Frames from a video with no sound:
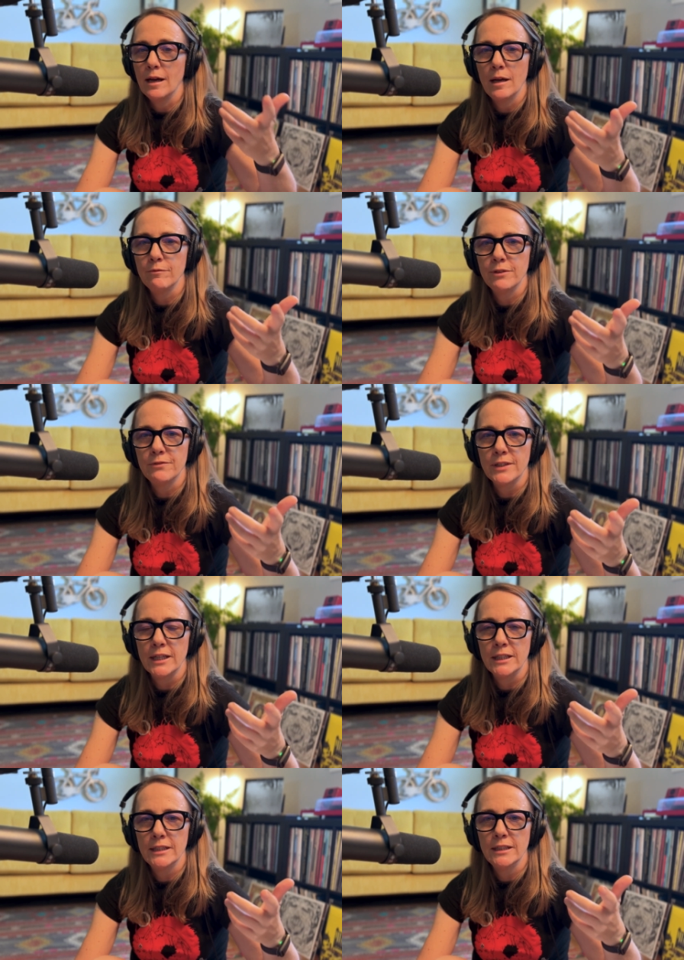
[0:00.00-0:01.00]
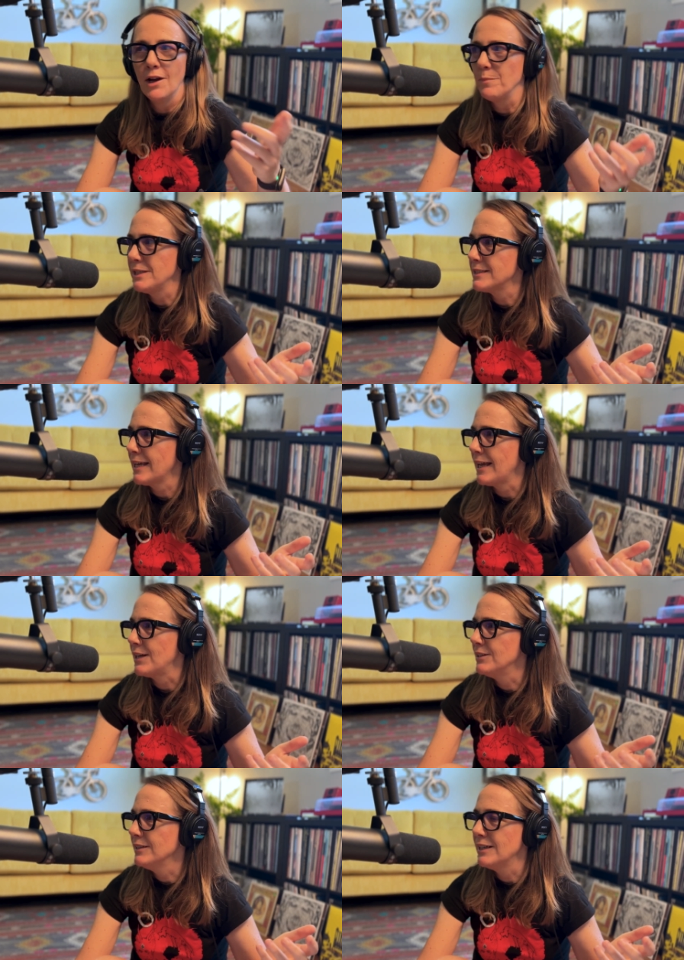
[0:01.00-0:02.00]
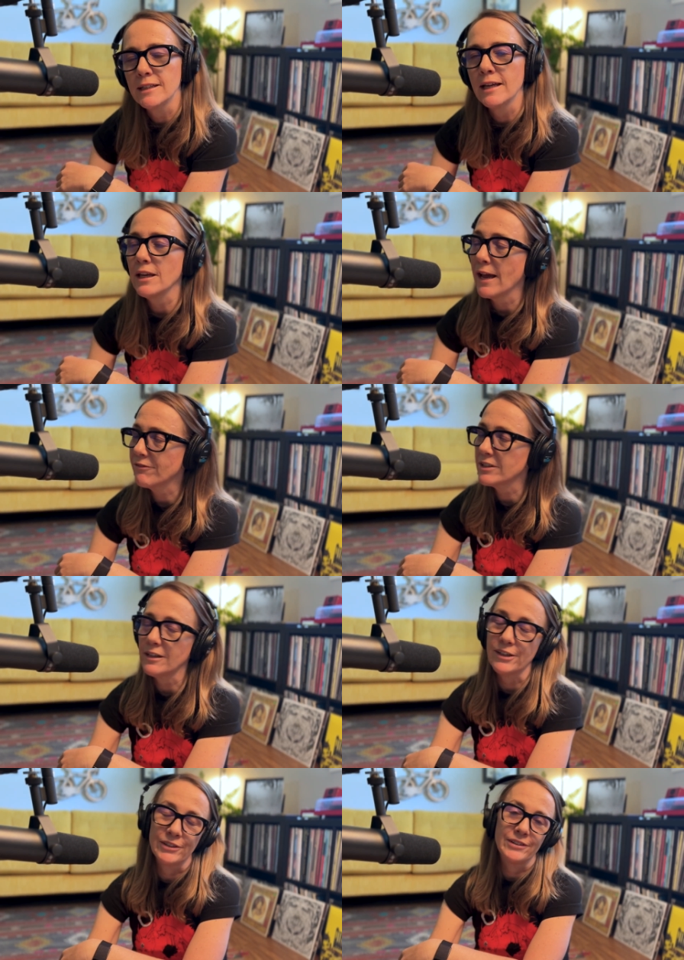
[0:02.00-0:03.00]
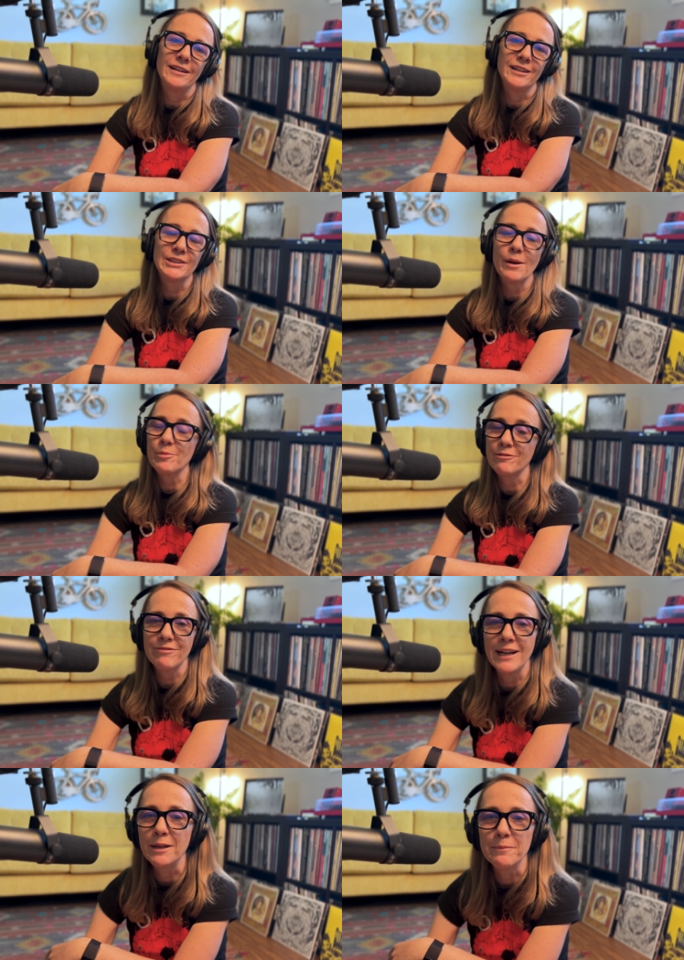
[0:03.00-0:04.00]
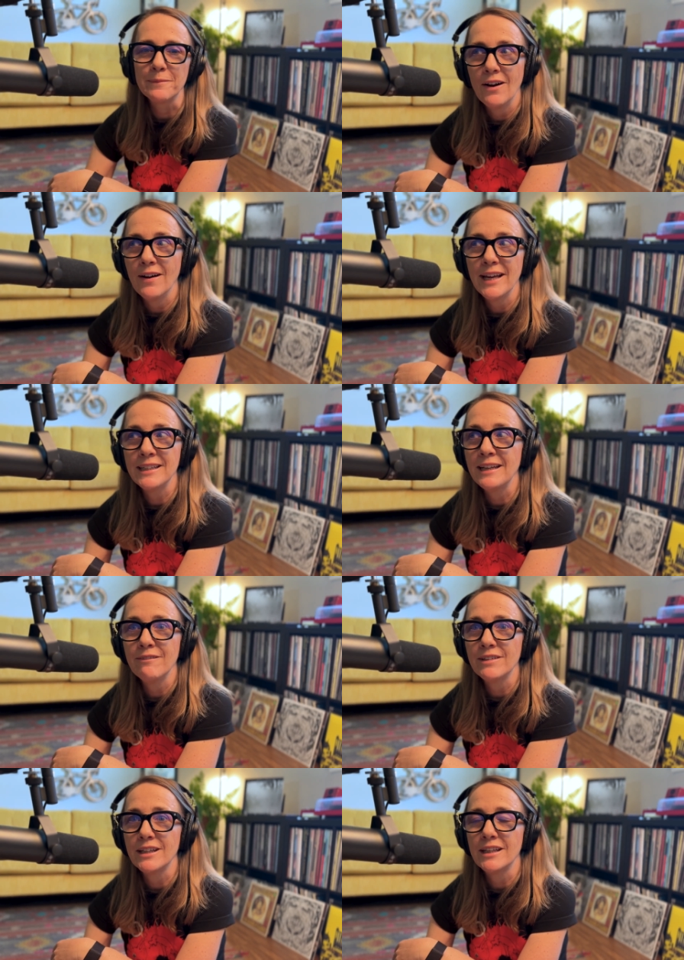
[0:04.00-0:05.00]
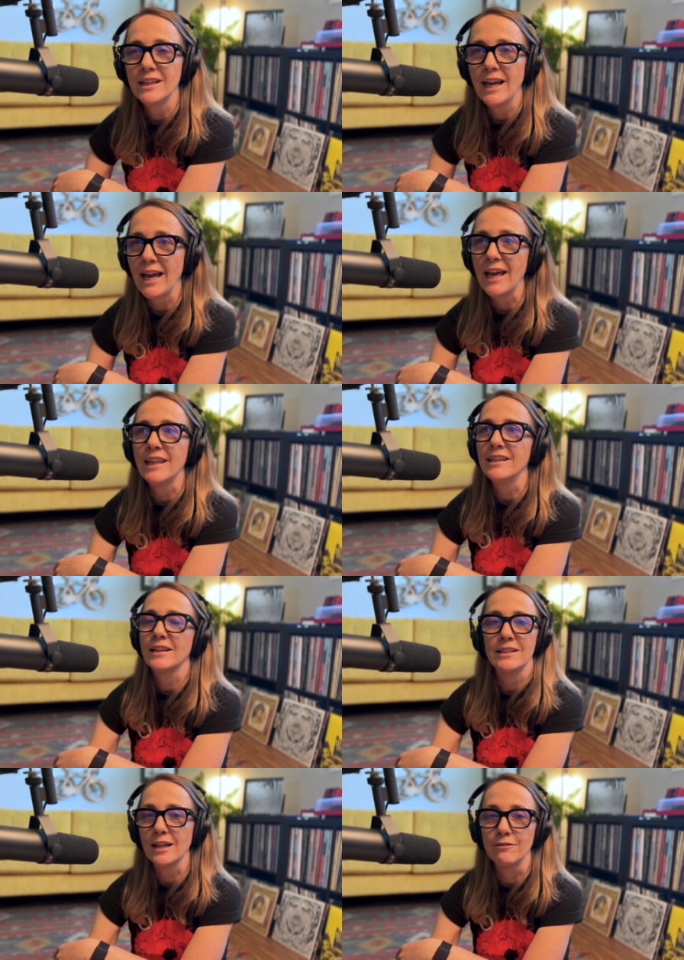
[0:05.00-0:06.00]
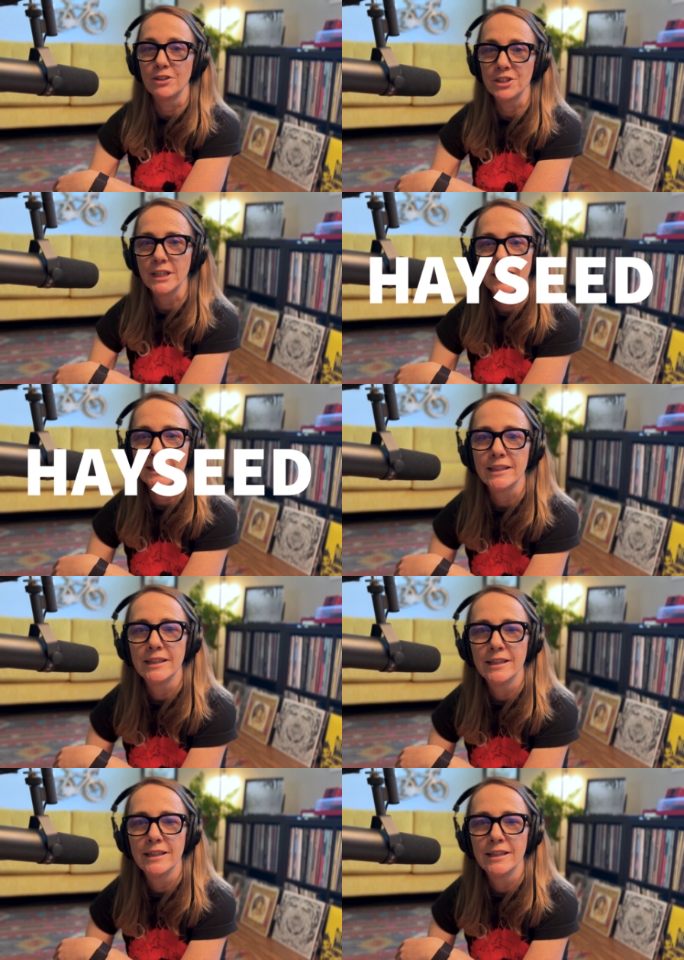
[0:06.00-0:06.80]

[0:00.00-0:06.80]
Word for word: I'm 15. I'm in town. Now, you have to know, I grew up on a farm. I had never had Kentucky Fried Chicken.